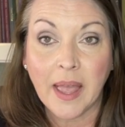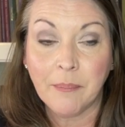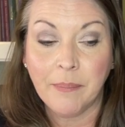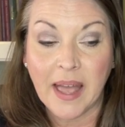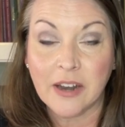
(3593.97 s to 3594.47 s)

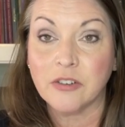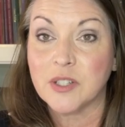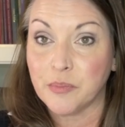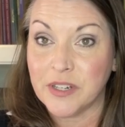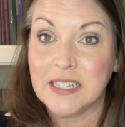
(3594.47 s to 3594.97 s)
patterns
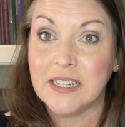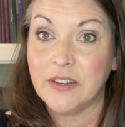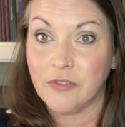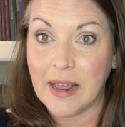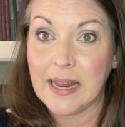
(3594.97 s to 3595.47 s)
printed
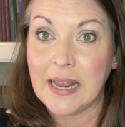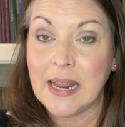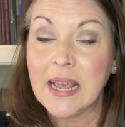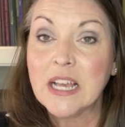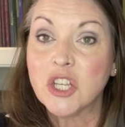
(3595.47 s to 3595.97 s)
and ready
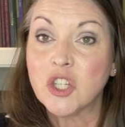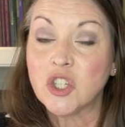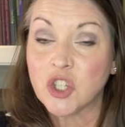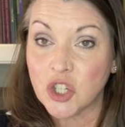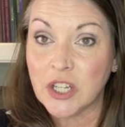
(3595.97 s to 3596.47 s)

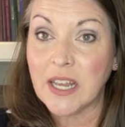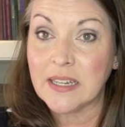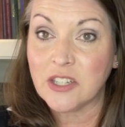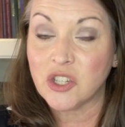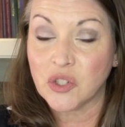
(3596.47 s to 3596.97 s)
should
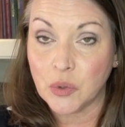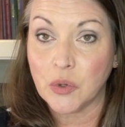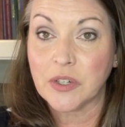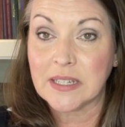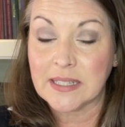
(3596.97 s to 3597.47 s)
a
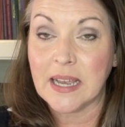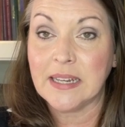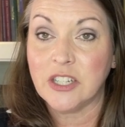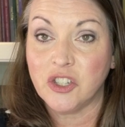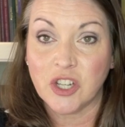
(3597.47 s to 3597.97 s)
store
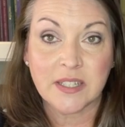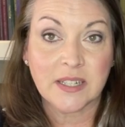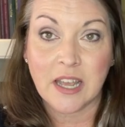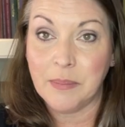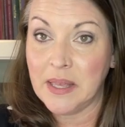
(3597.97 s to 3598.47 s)
decide to just
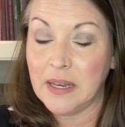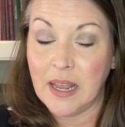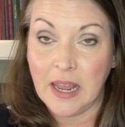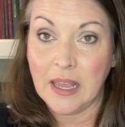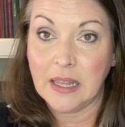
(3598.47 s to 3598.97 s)
come in
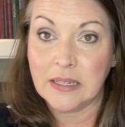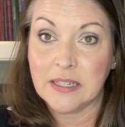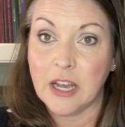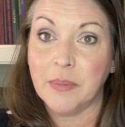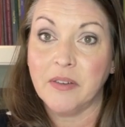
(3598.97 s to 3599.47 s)
and
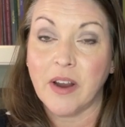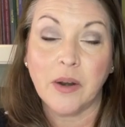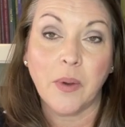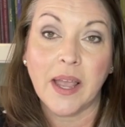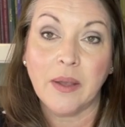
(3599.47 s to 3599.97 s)
tell me right
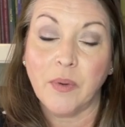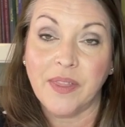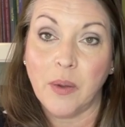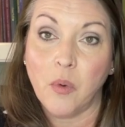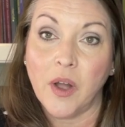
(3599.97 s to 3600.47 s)
away what
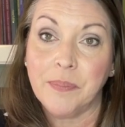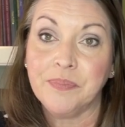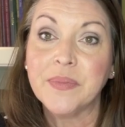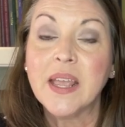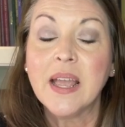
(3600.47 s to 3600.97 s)
they want.
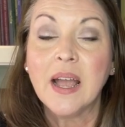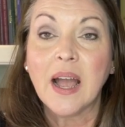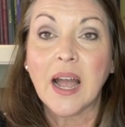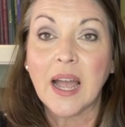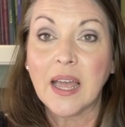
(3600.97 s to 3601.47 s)

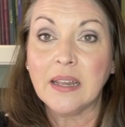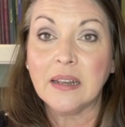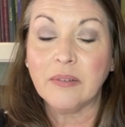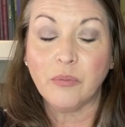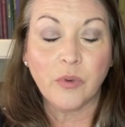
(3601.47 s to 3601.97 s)
I
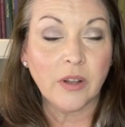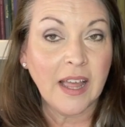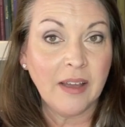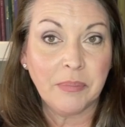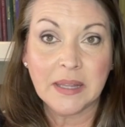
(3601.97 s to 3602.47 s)
will
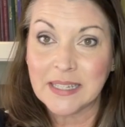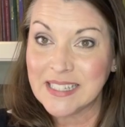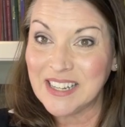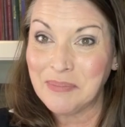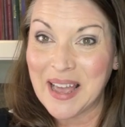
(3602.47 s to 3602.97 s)
have
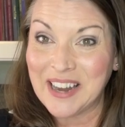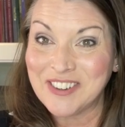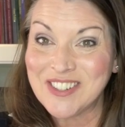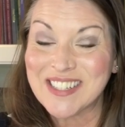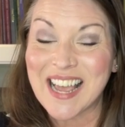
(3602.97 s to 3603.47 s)
plenty of
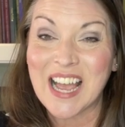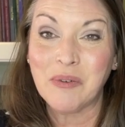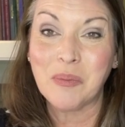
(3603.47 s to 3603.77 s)
patterns. I will